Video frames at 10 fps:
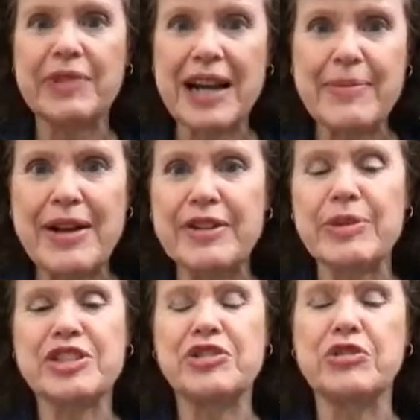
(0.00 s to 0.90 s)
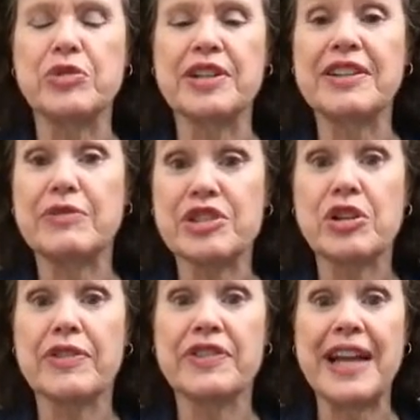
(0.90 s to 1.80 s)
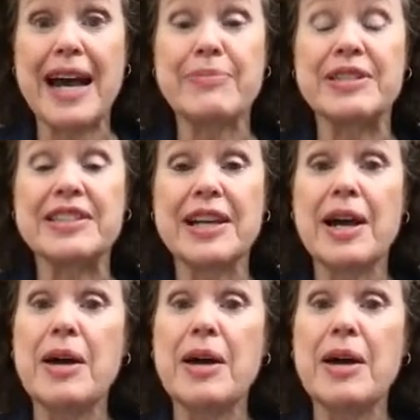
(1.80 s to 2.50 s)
got married much too quickly, which often happens.